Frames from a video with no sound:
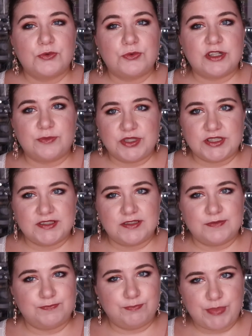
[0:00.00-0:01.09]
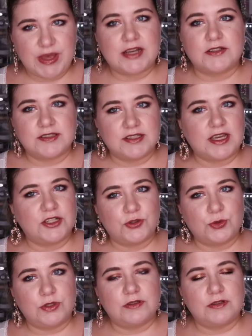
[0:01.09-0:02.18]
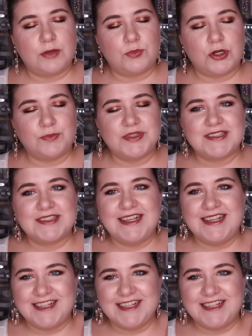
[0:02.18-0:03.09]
we'll be back on schedule, I promise.